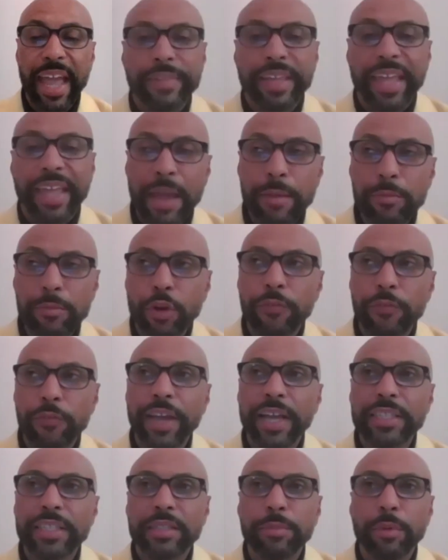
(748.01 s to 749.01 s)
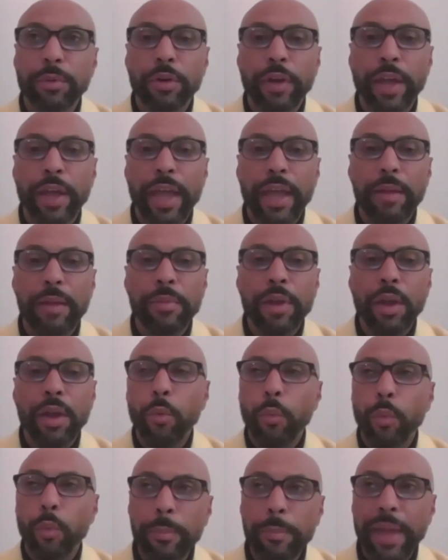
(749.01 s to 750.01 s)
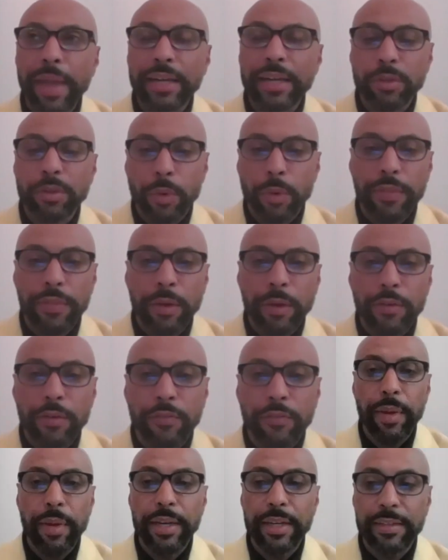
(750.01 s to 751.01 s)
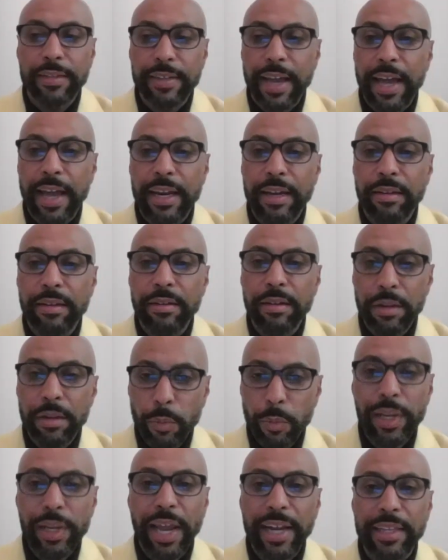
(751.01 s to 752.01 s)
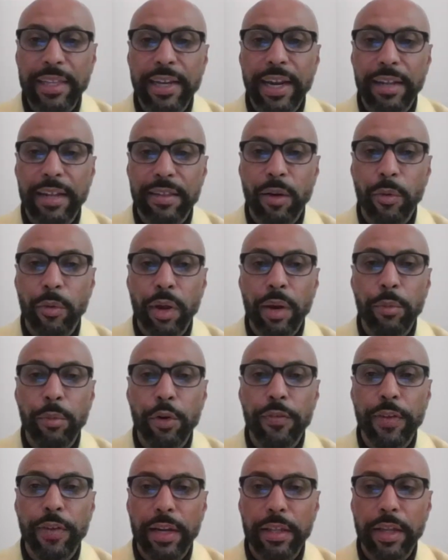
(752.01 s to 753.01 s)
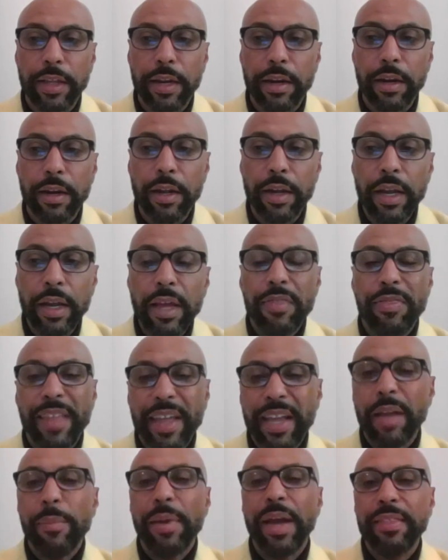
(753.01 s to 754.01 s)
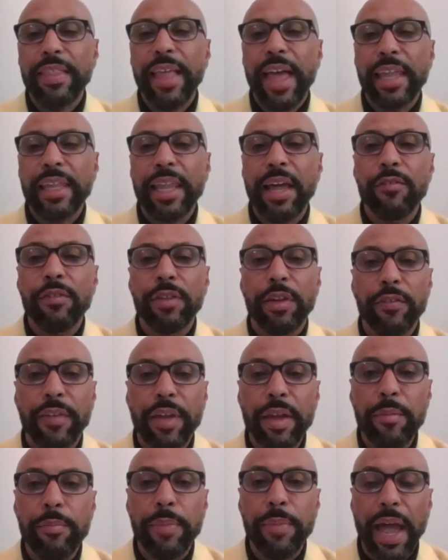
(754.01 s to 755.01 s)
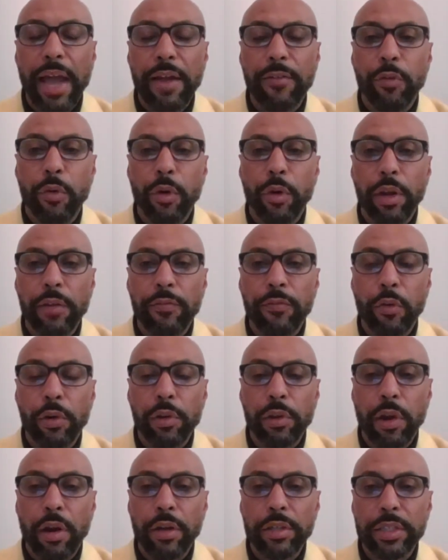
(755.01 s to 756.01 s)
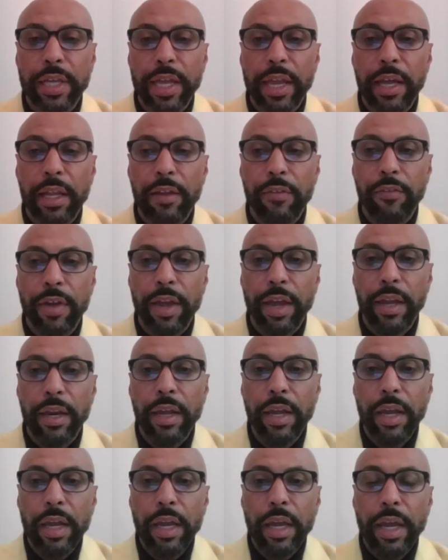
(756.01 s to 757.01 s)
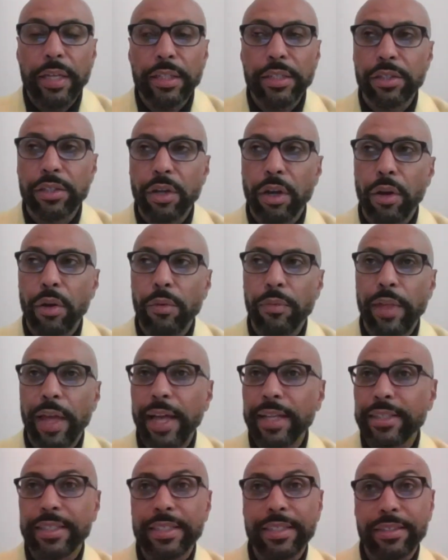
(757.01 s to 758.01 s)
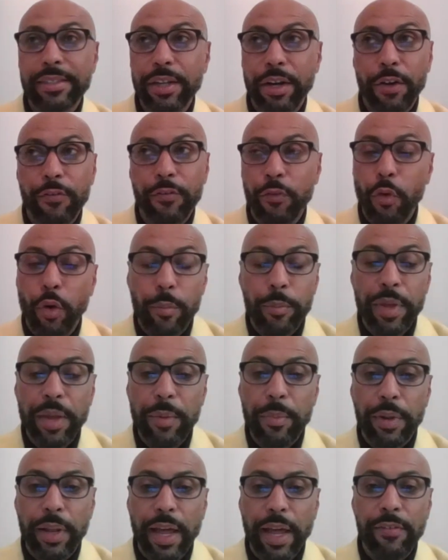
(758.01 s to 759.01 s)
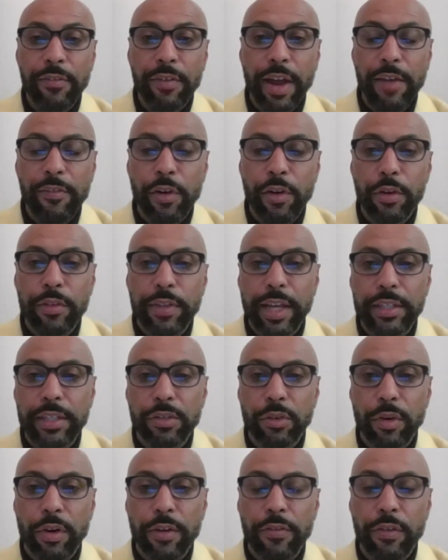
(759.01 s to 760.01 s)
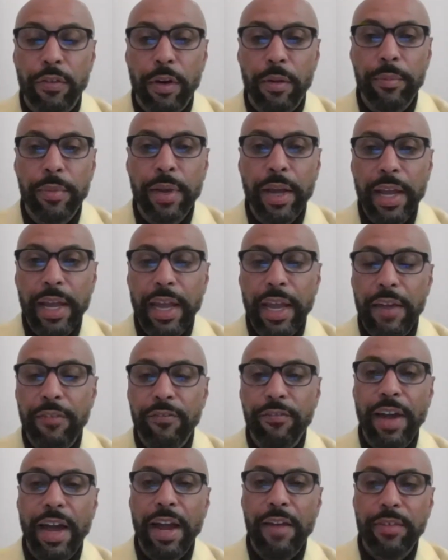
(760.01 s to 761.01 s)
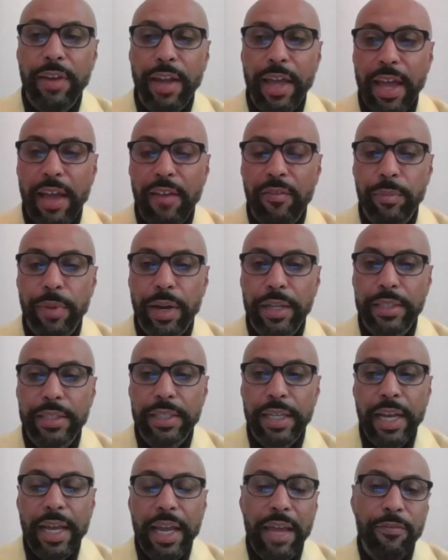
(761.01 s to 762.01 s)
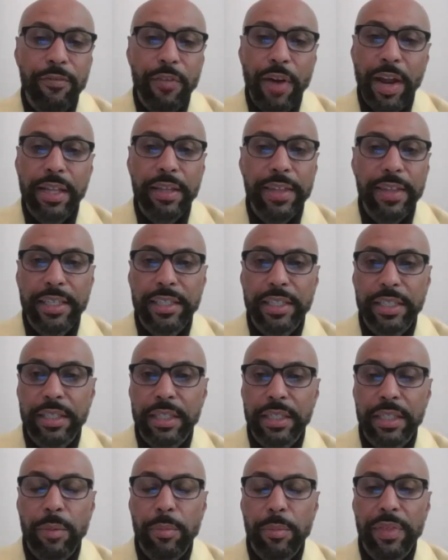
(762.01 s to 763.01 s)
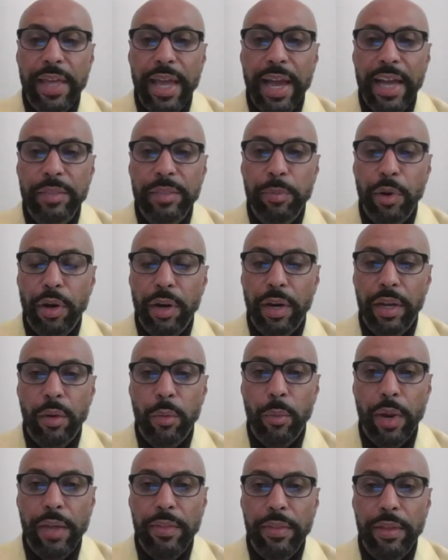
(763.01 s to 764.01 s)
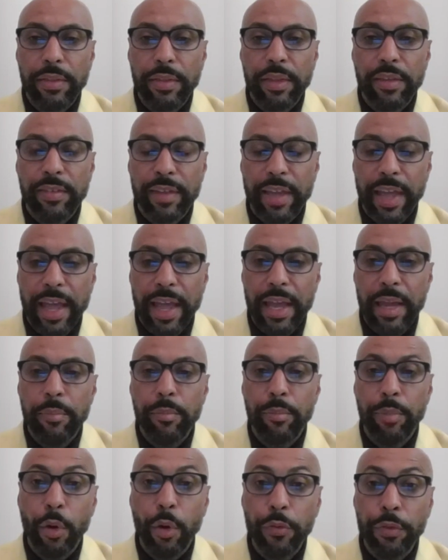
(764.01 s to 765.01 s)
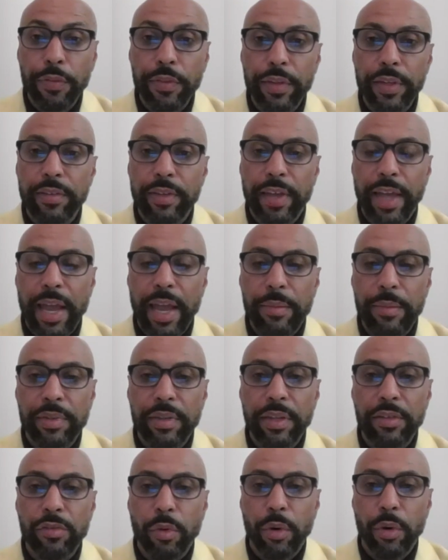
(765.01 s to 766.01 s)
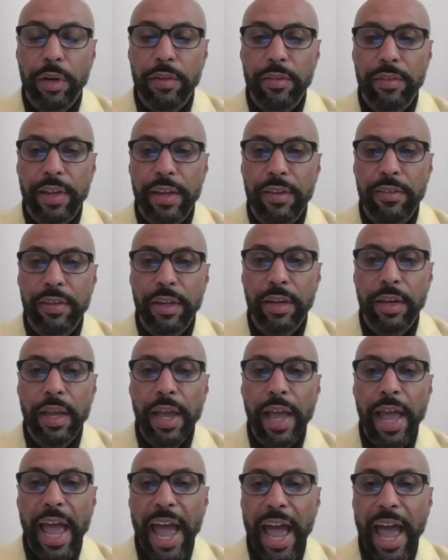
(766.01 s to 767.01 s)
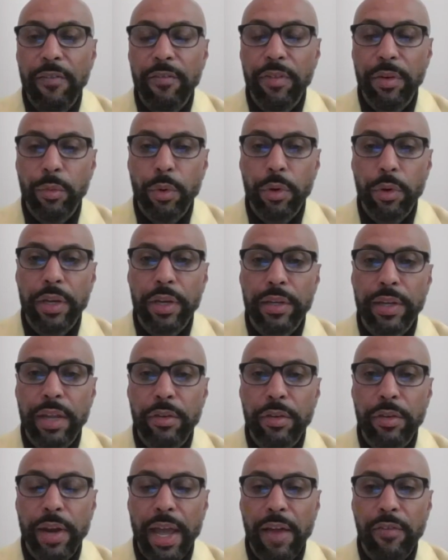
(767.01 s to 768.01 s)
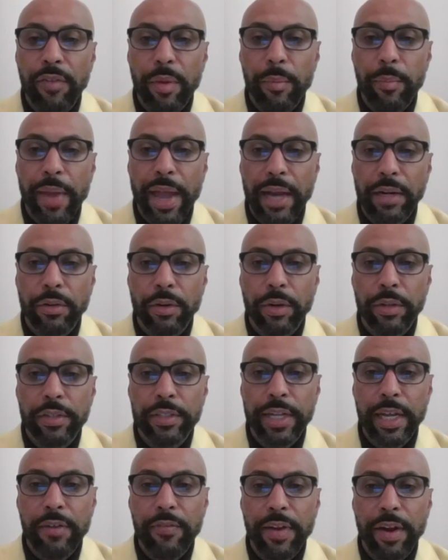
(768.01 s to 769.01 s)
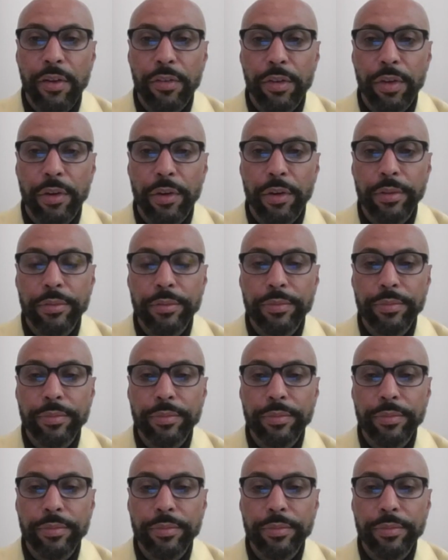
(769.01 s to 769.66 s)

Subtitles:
Came to a Fiesta Bowl game, went back to where they were from, and decided, we liked it out there, we're going to move out there. Think about that level of impact for a large scale event. And so that's, 4 people I've heard that story from in 5.5 months. And frankly, that's just the tip of the iceberg in the way that this game, both of these games and this organization have and will continue to have impact on the state of Arizona.